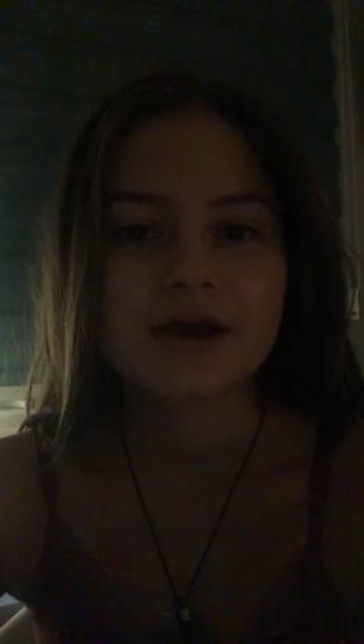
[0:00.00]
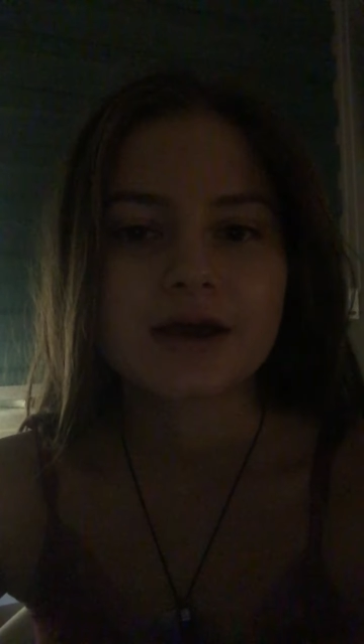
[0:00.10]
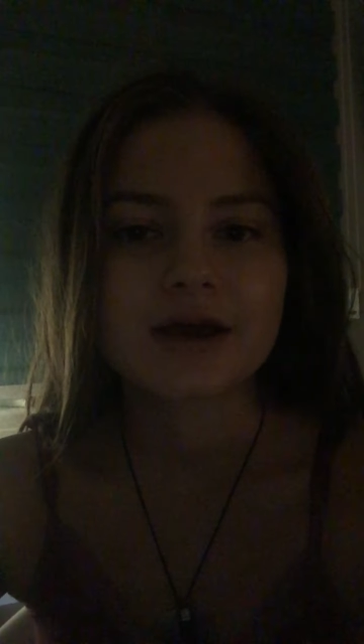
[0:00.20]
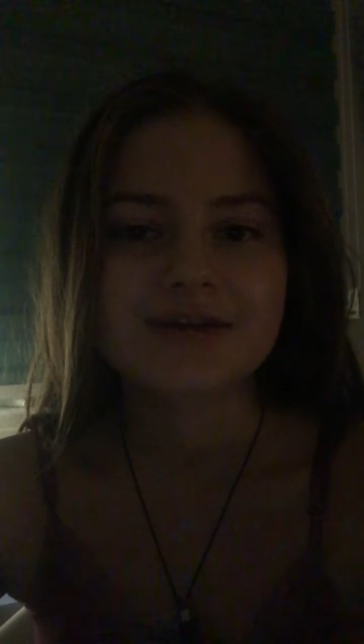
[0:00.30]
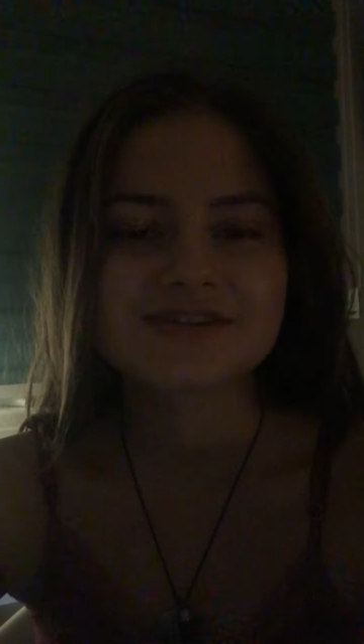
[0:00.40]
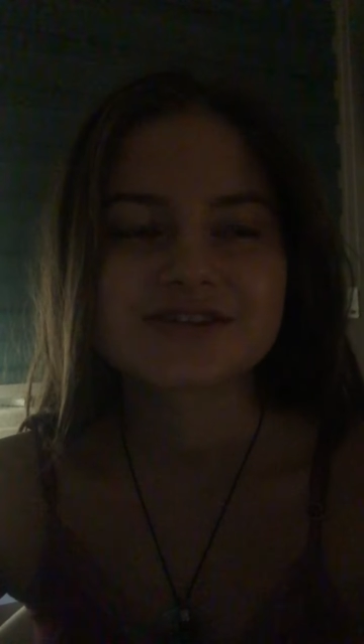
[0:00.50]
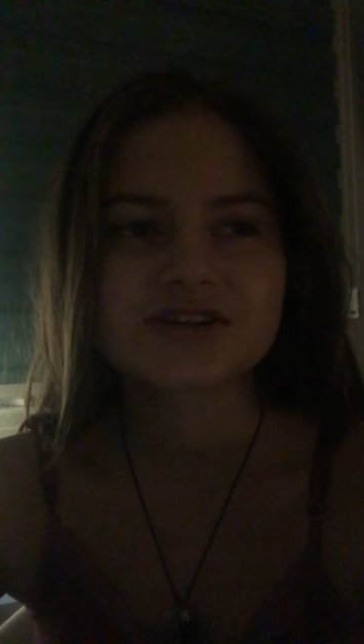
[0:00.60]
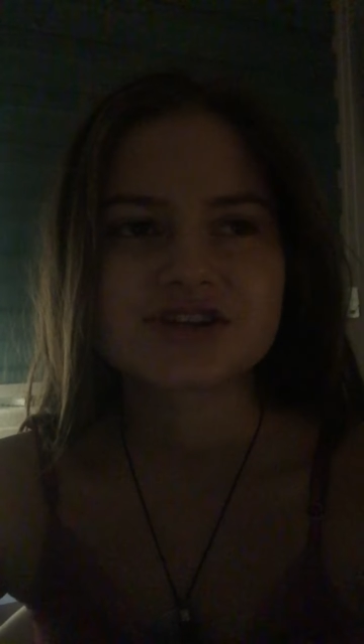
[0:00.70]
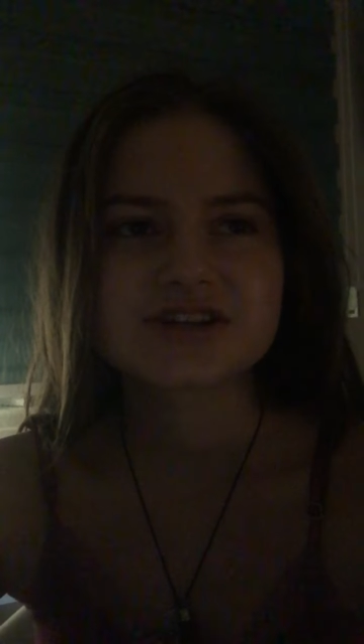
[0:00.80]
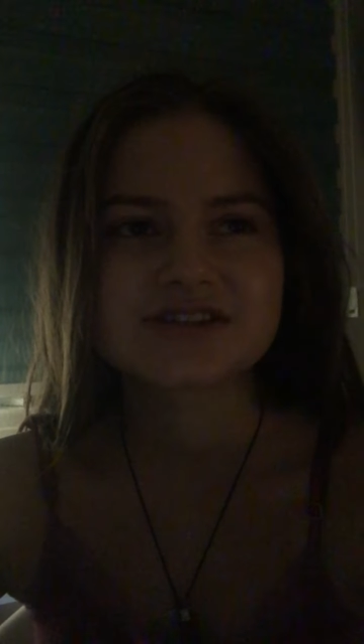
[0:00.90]
and it's not
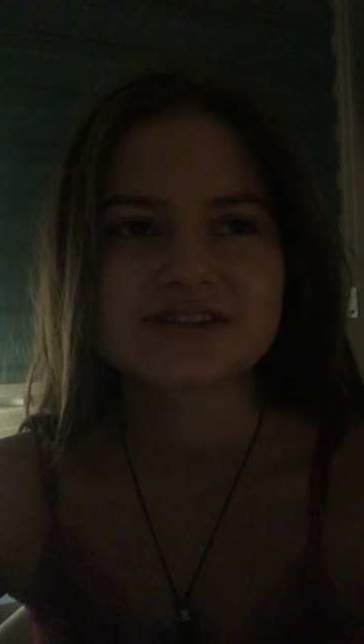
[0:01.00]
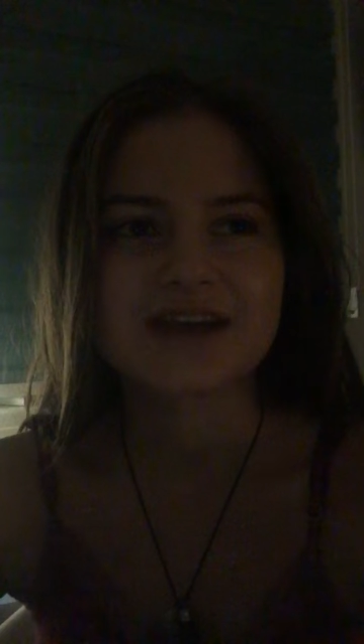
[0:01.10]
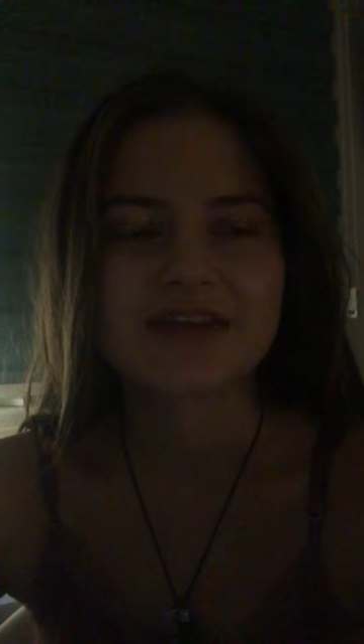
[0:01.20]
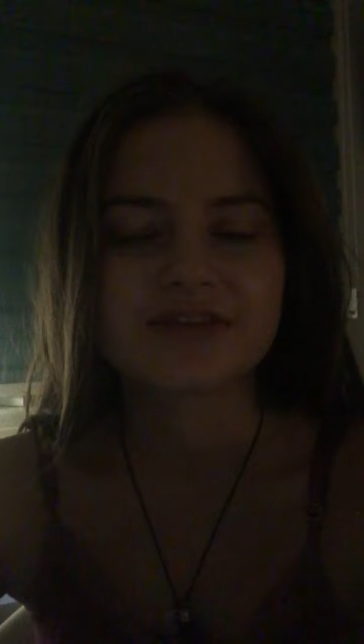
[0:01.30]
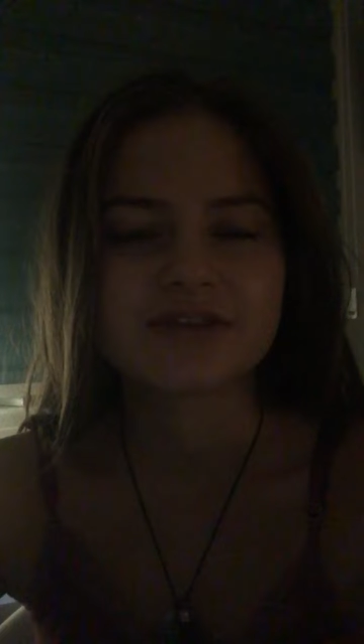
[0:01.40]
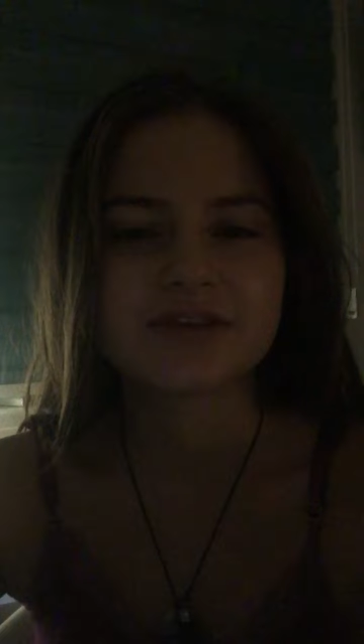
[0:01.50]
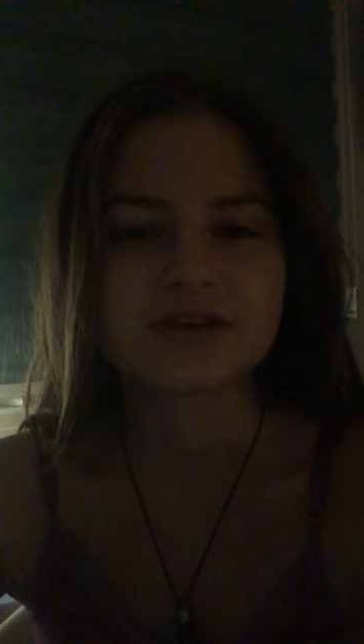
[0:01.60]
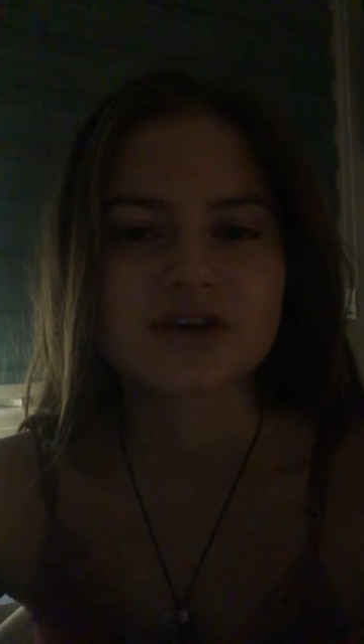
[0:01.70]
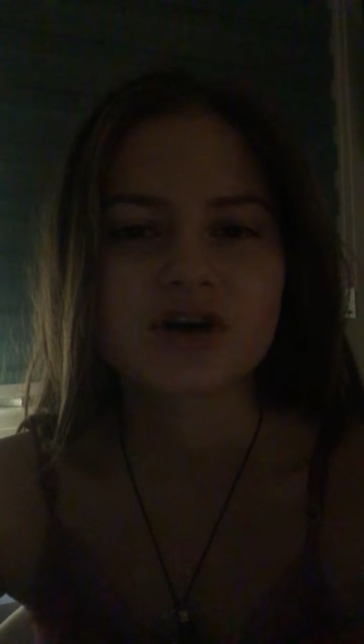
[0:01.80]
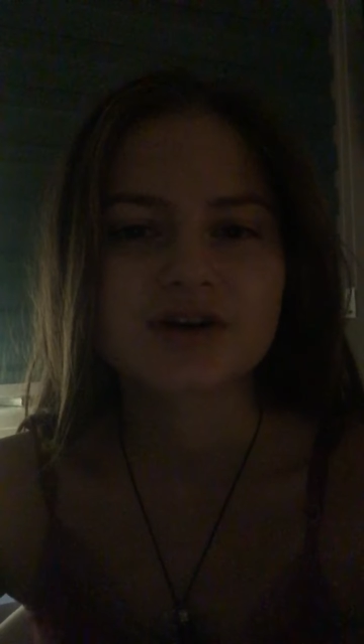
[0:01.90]
just that the
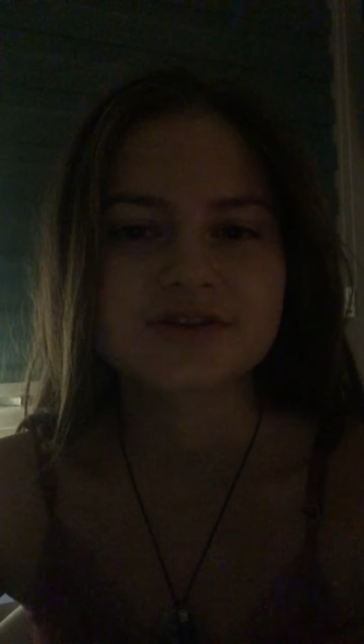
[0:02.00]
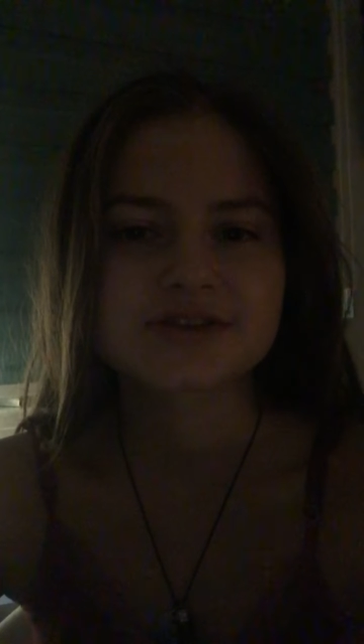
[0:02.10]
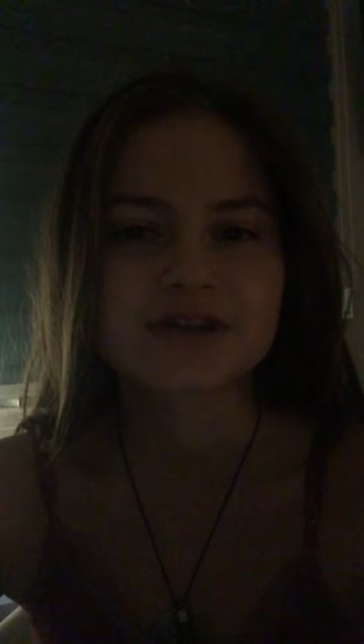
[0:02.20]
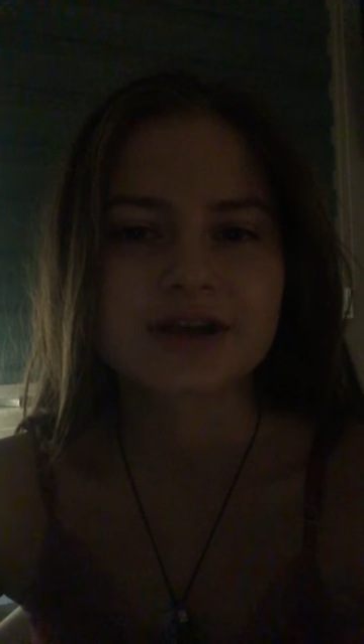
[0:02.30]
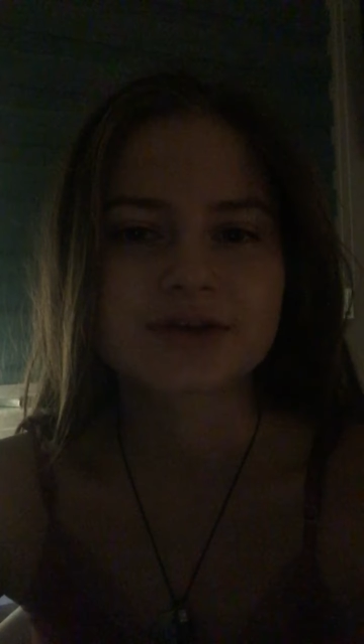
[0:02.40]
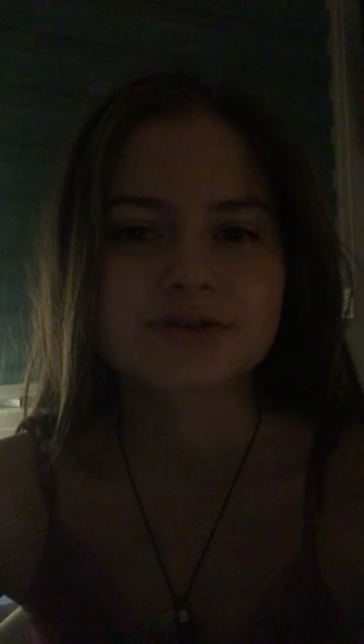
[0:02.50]
costs are like